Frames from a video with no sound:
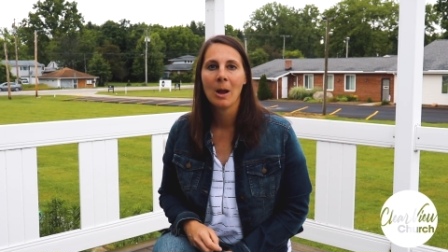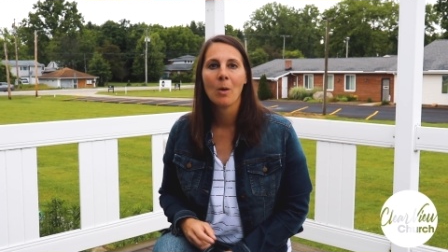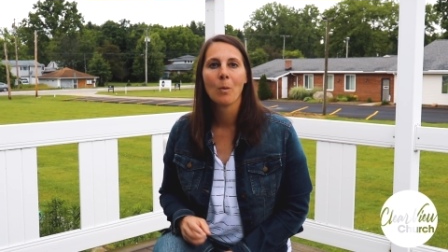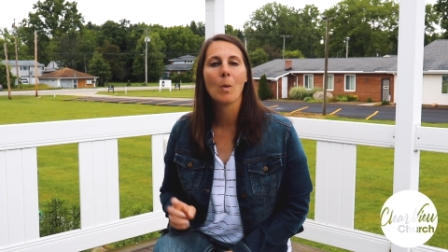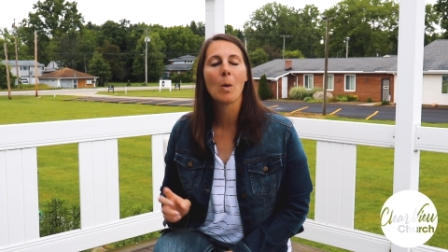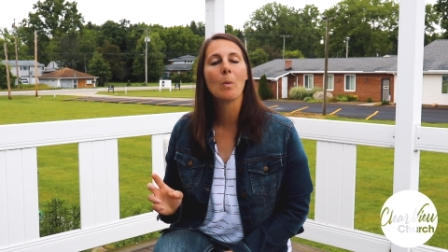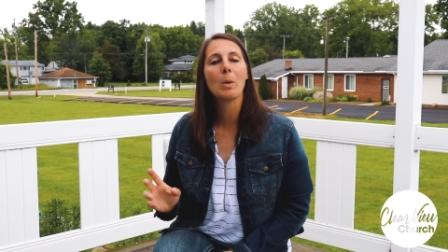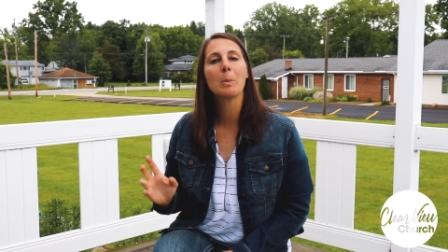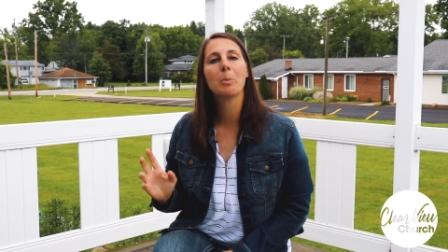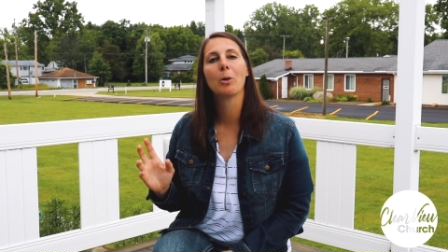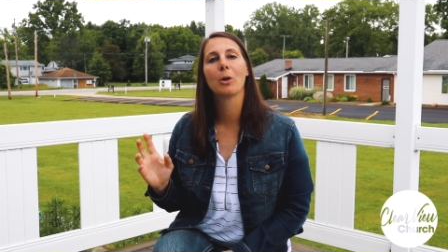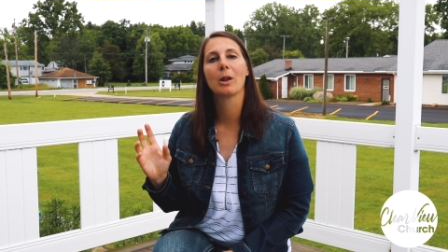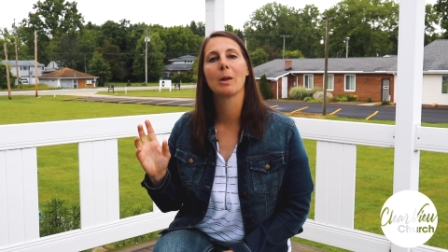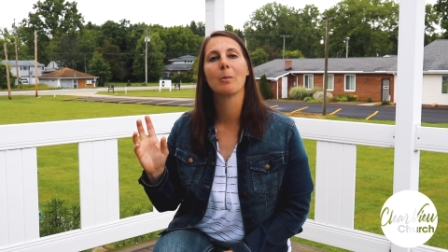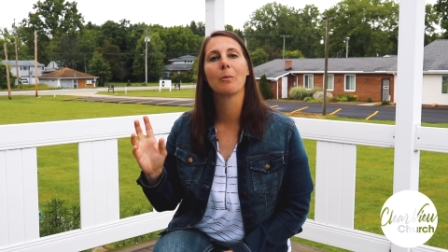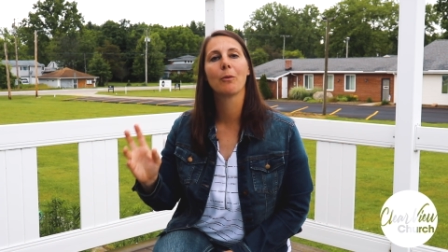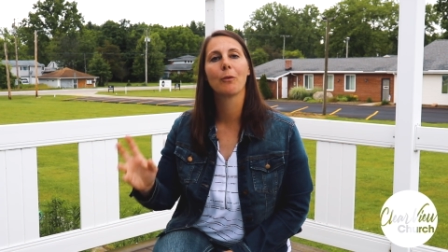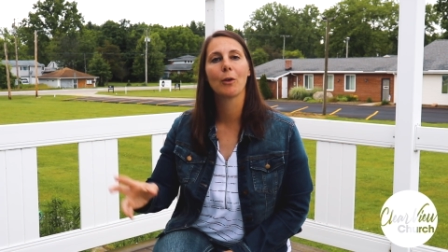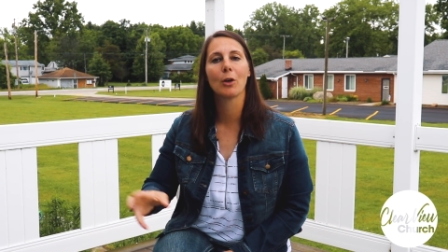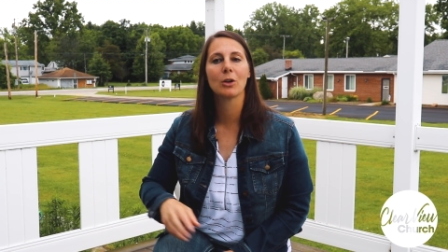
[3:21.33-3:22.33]
when we put
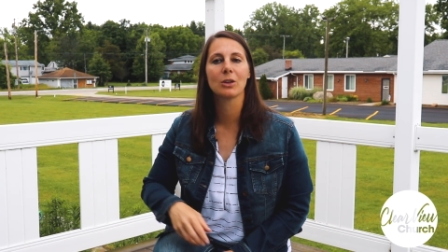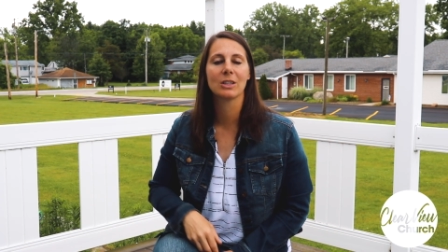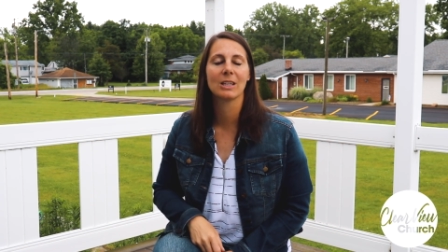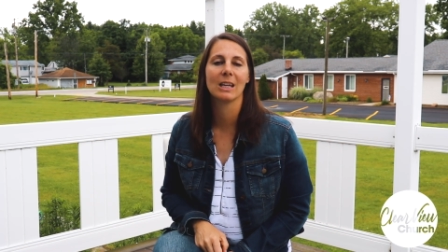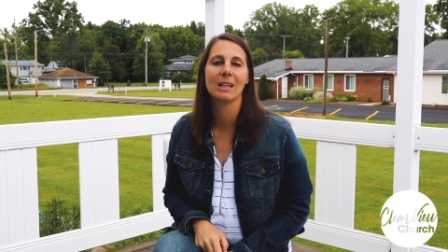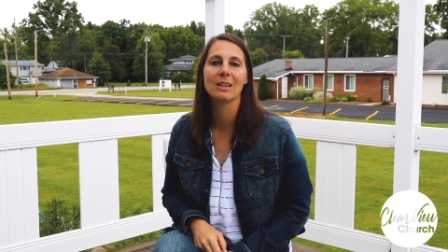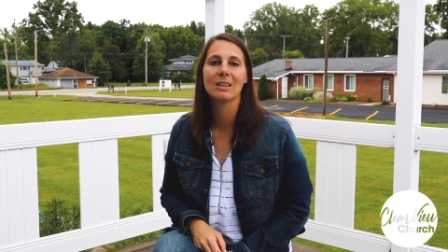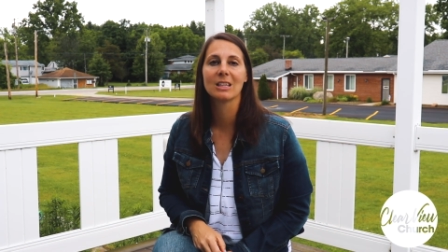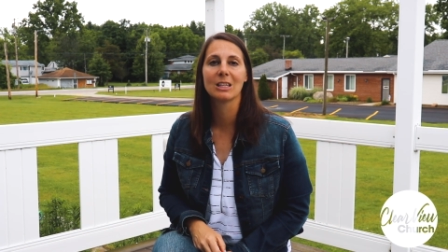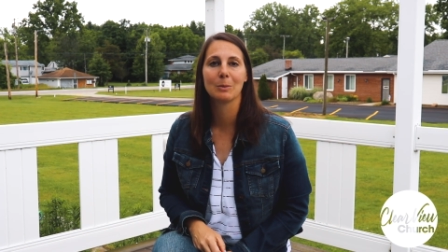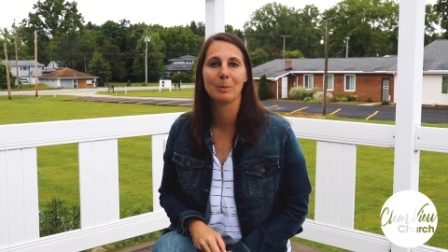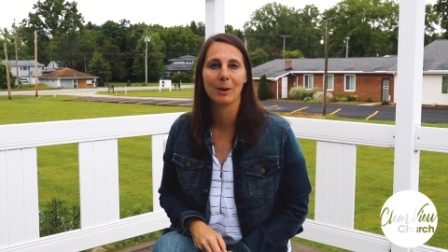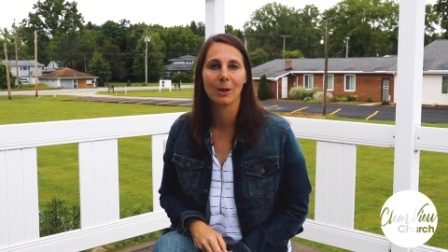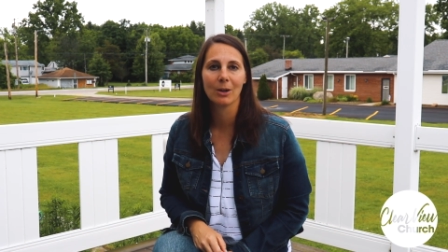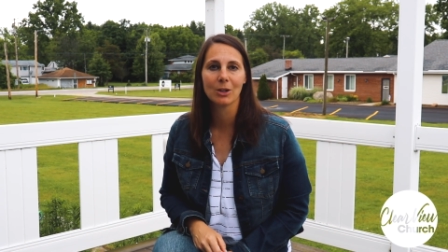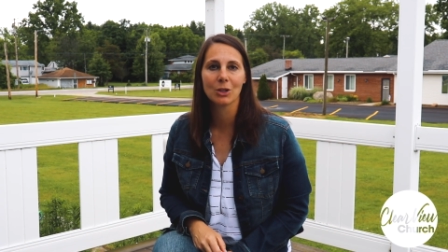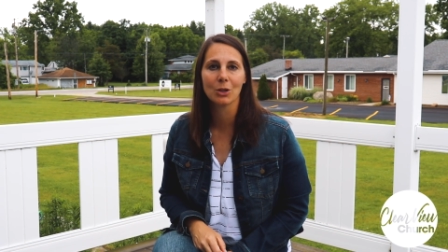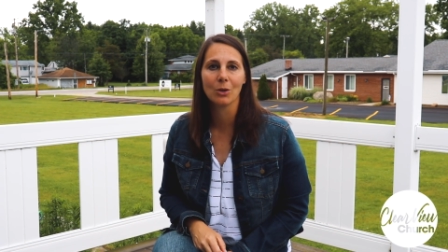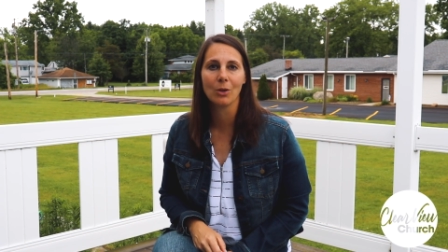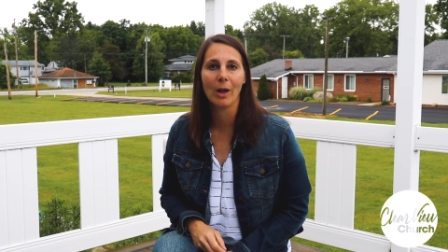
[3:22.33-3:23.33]
him first in the
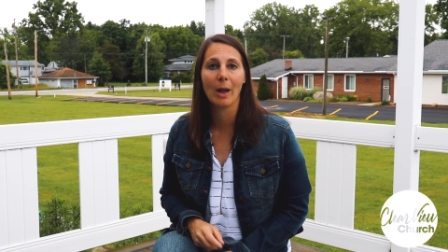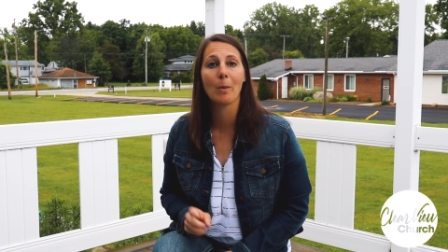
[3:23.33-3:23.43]
spiritual.